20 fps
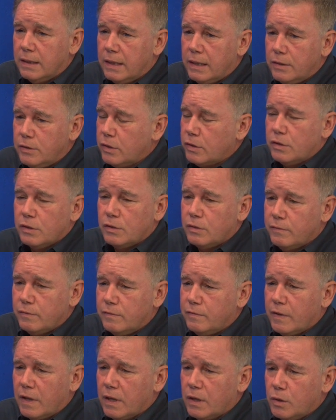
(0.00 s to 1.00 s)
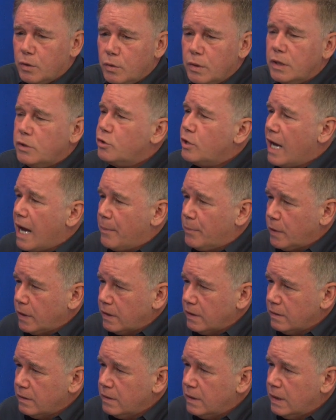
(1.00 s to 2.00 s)
just a, uh, Una
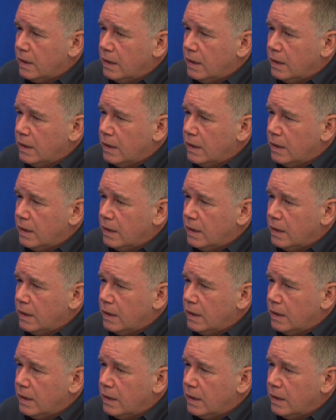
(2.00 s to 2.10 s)
Chaplin.